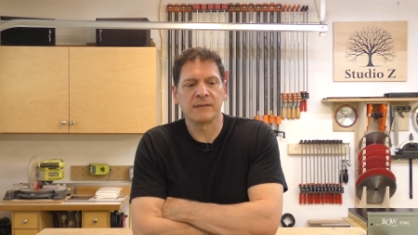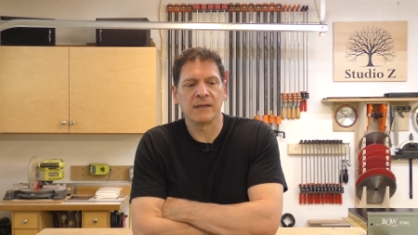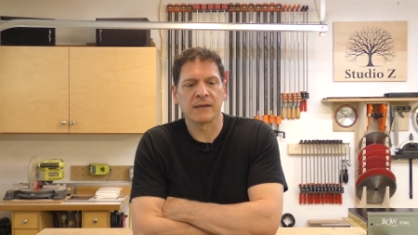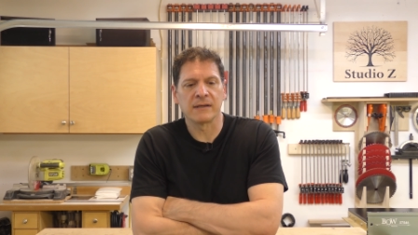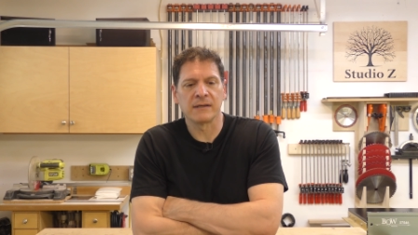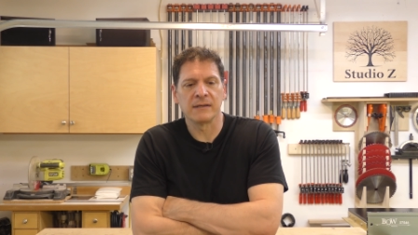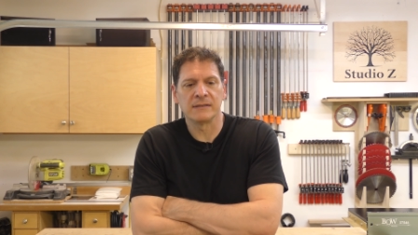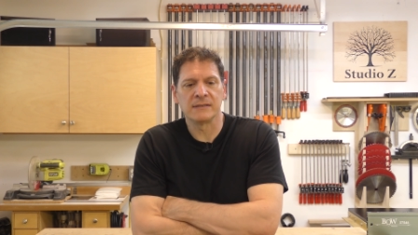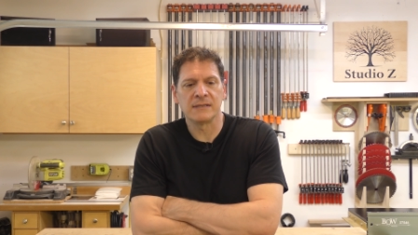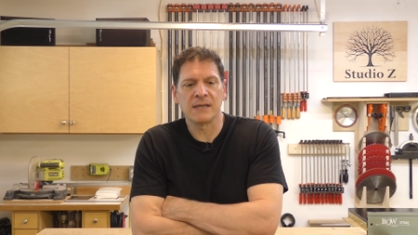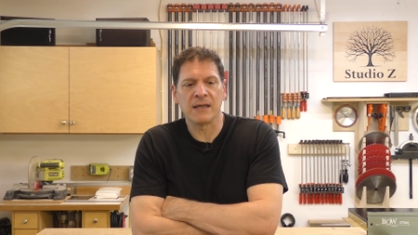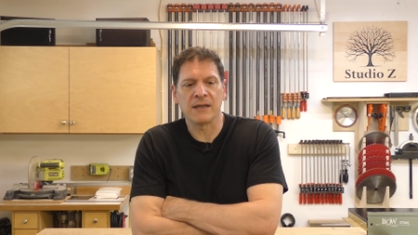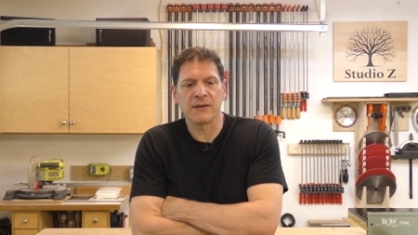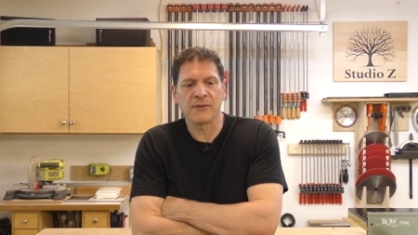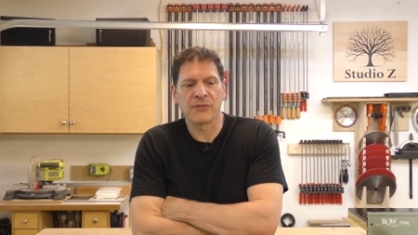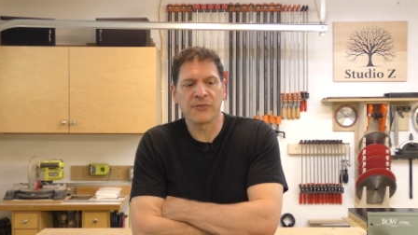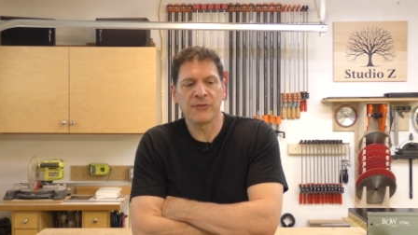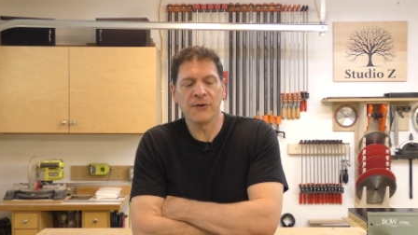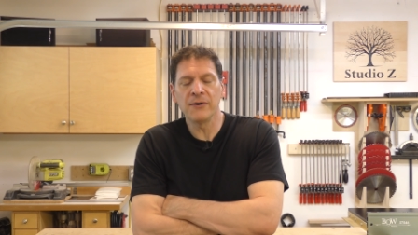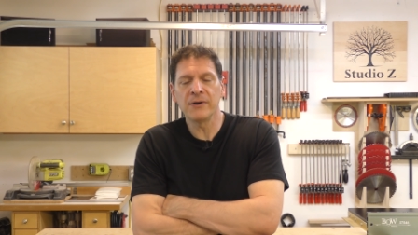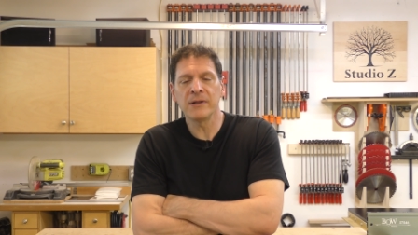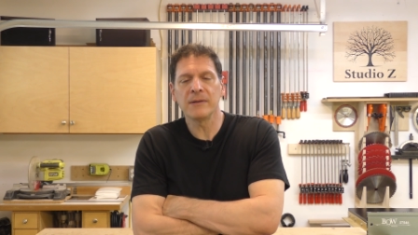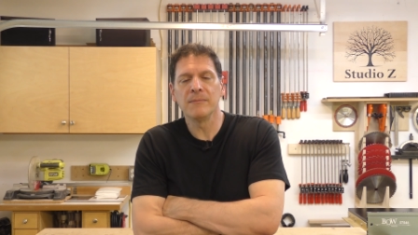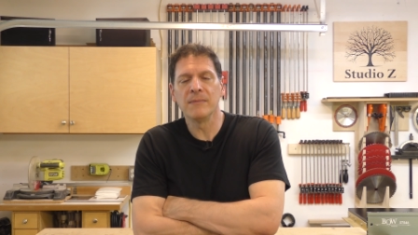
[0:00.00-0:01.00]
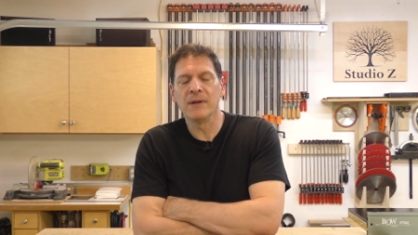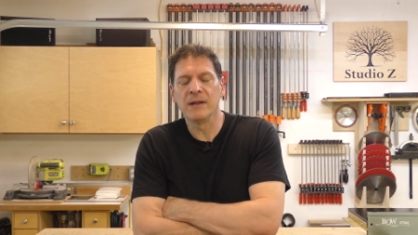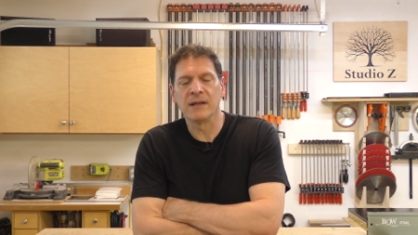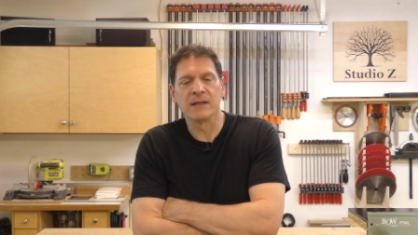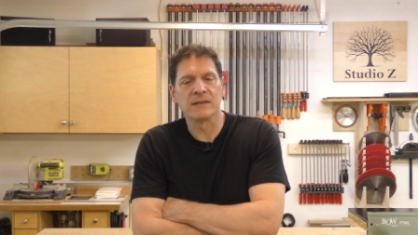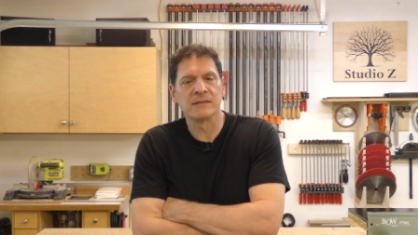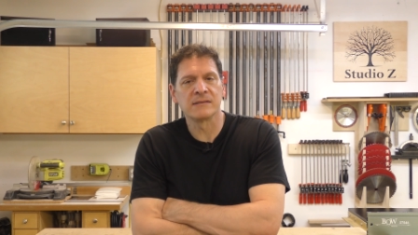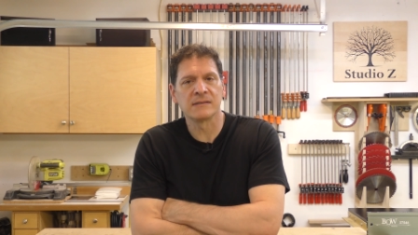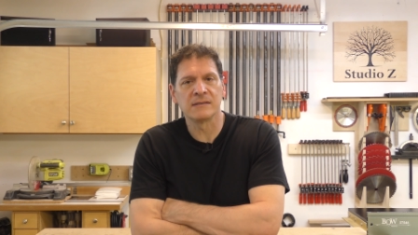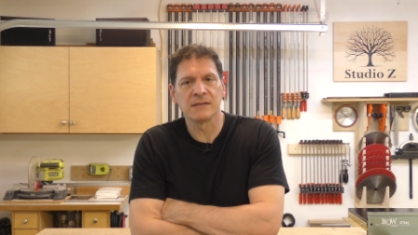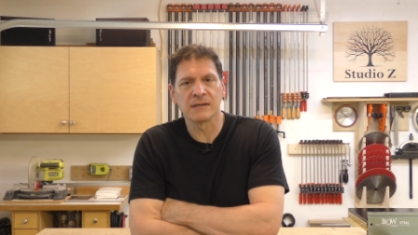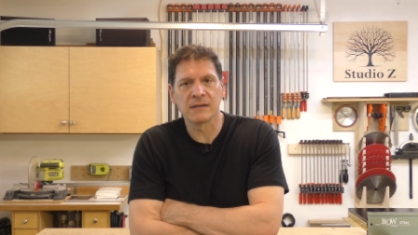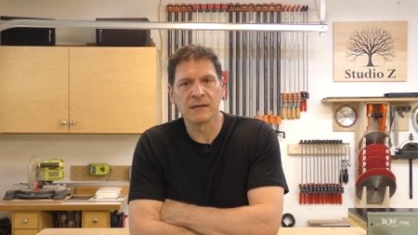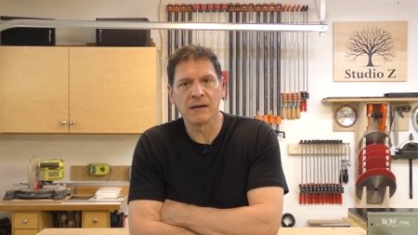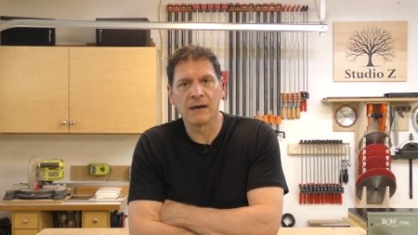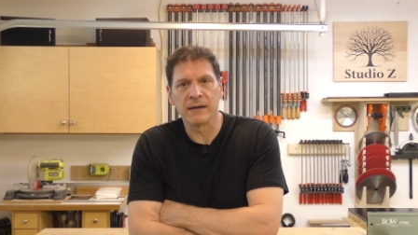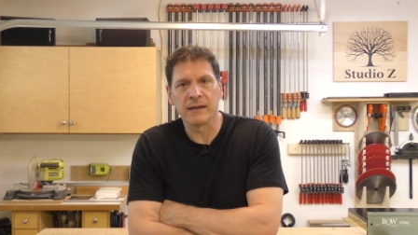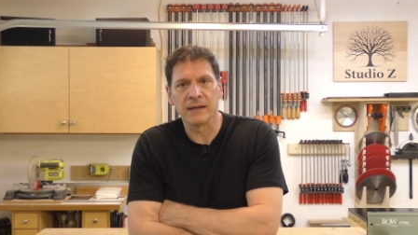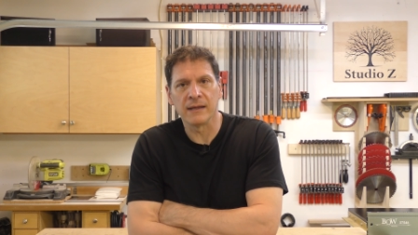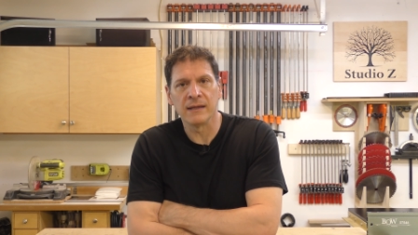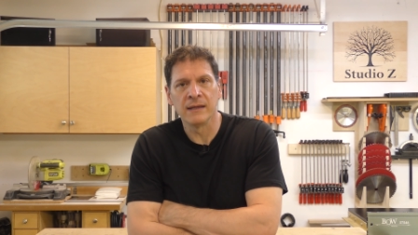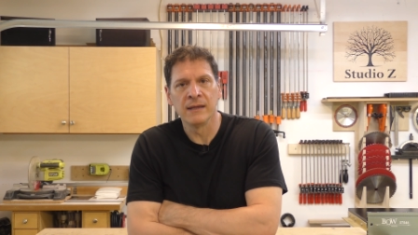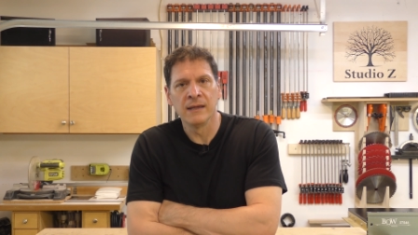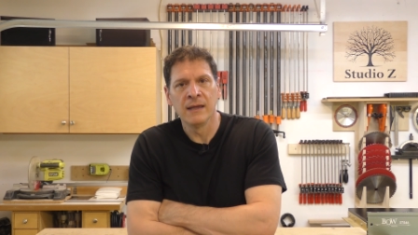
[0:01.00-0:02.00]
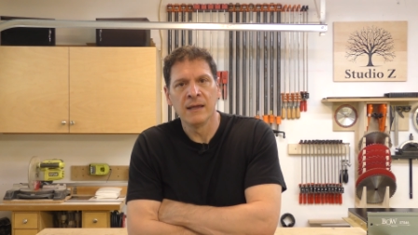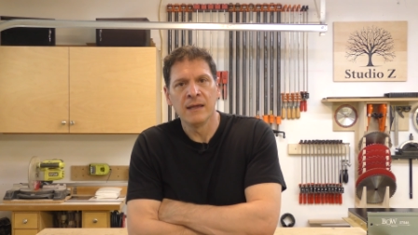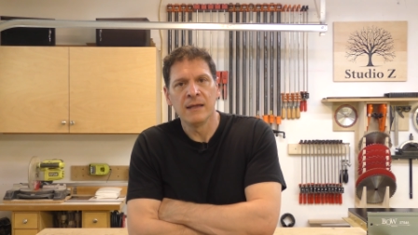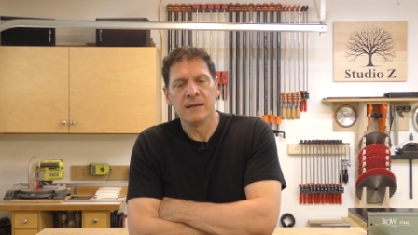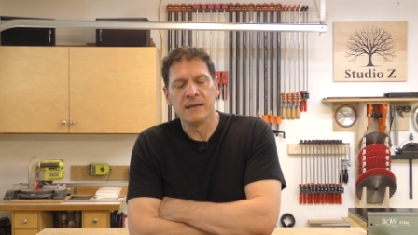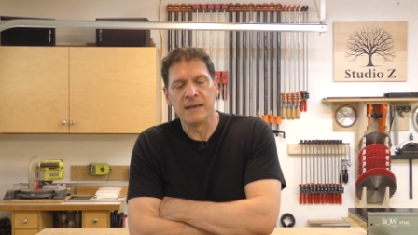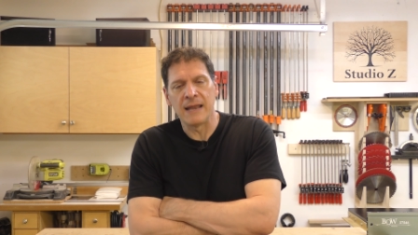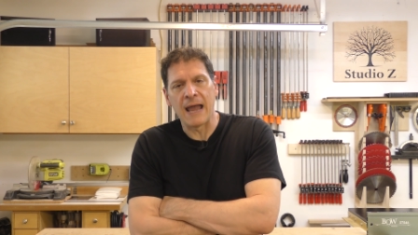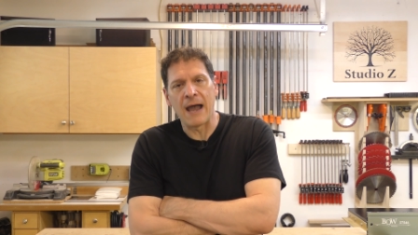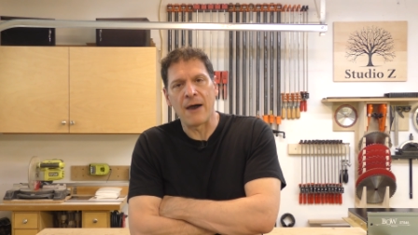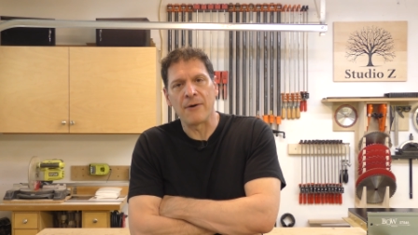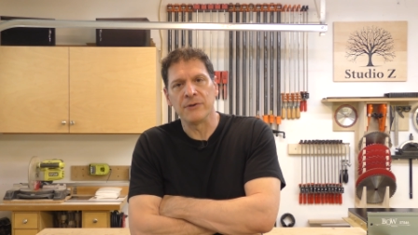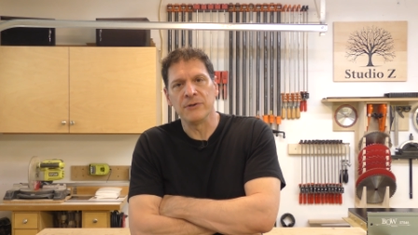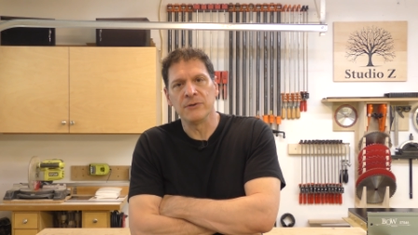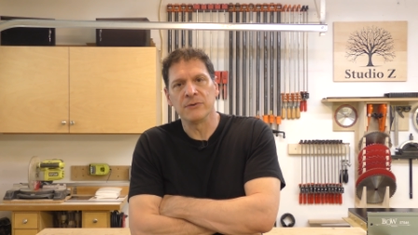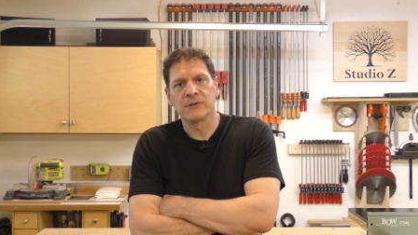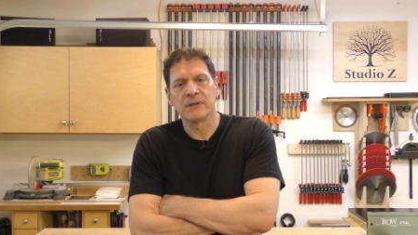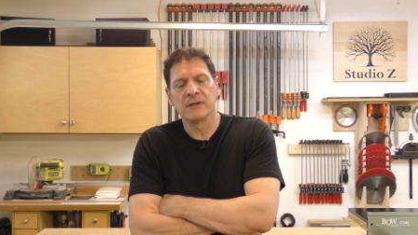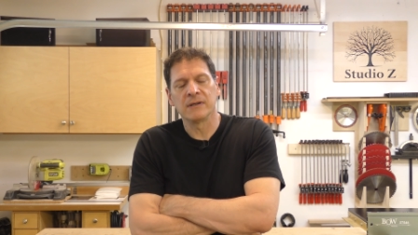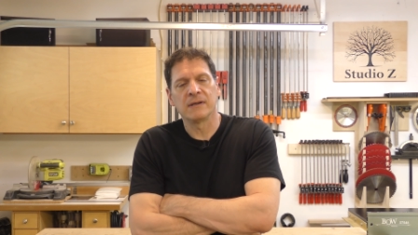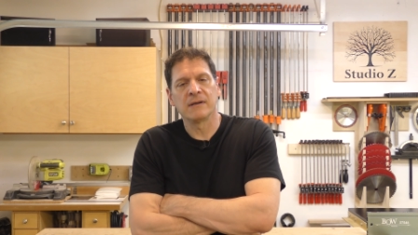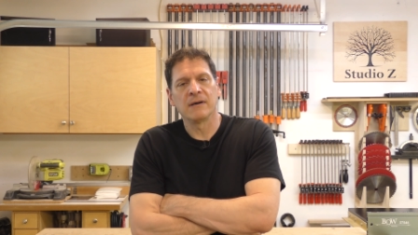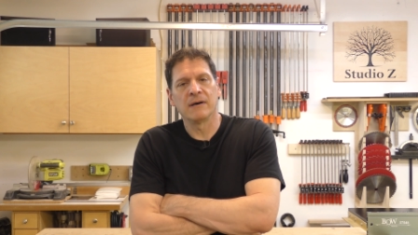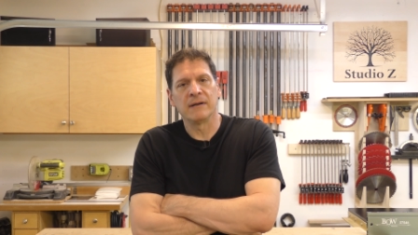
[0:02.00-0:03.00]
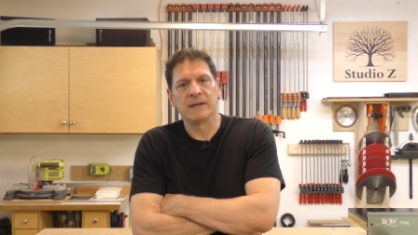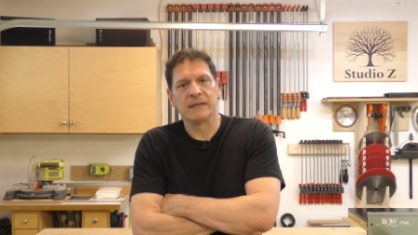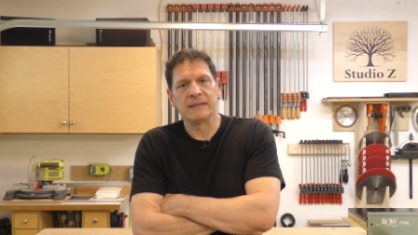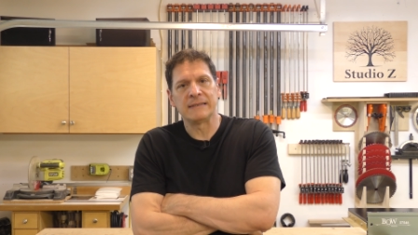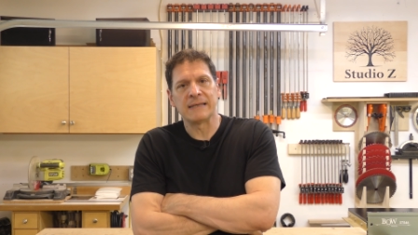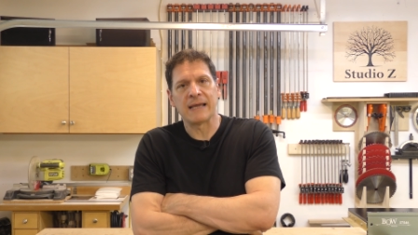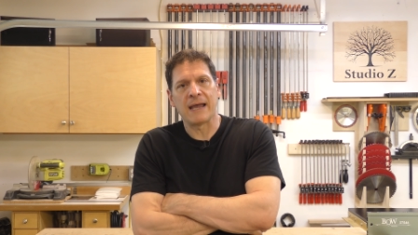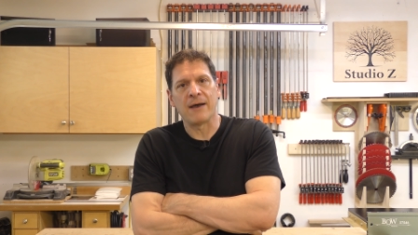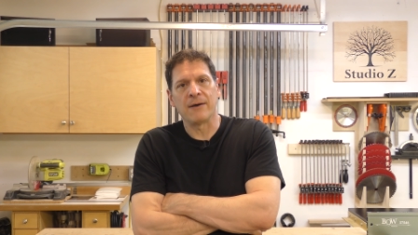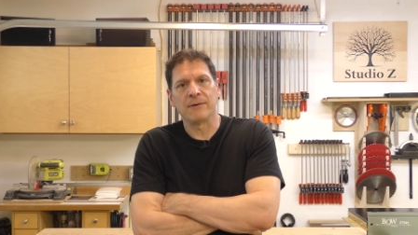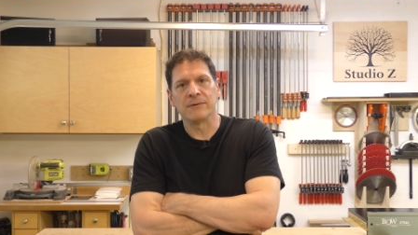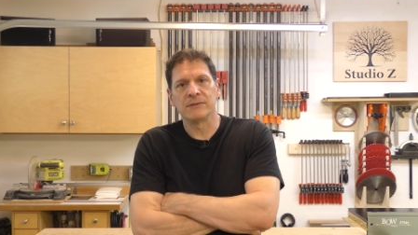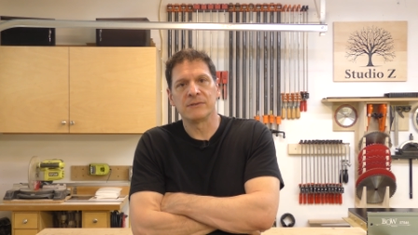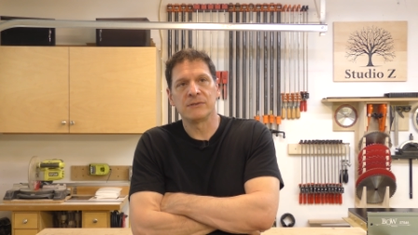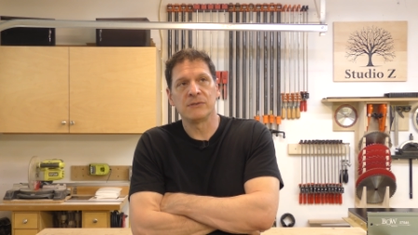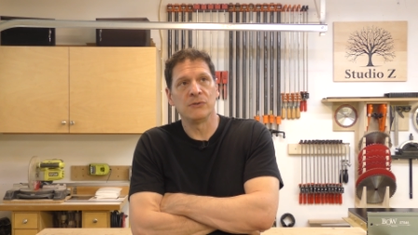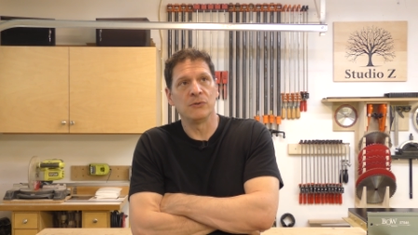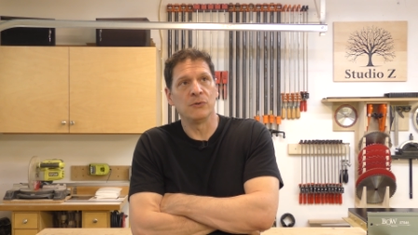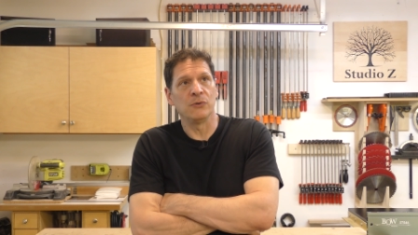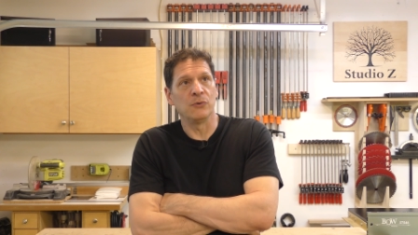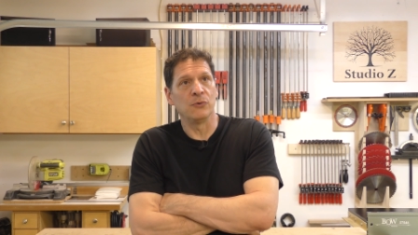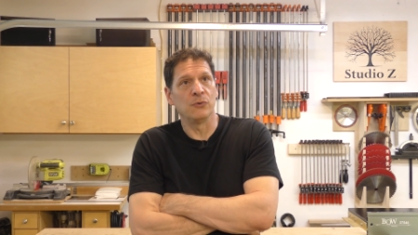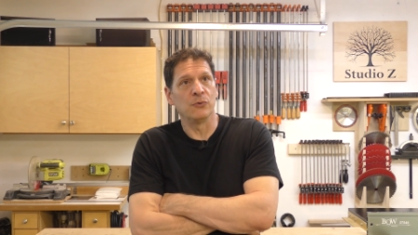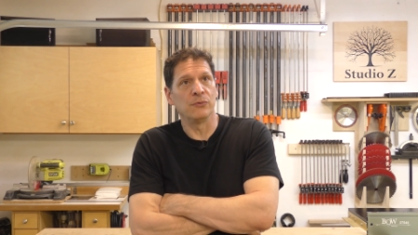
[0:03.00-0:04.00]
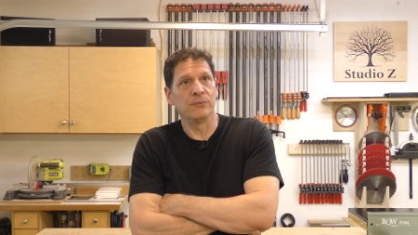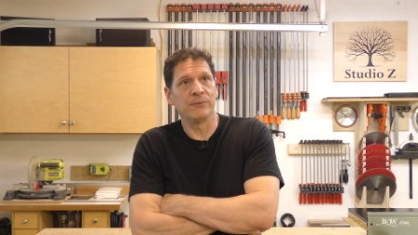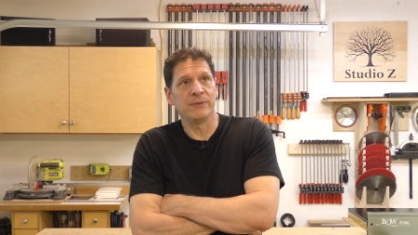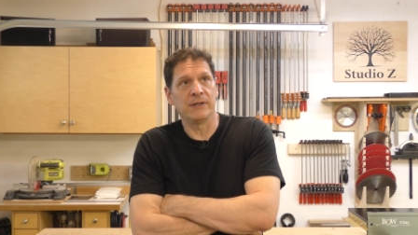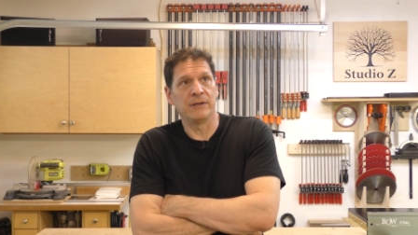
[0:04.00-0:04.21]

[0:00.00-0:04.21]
that could take 30 minutes to cut it now you can cut it down to,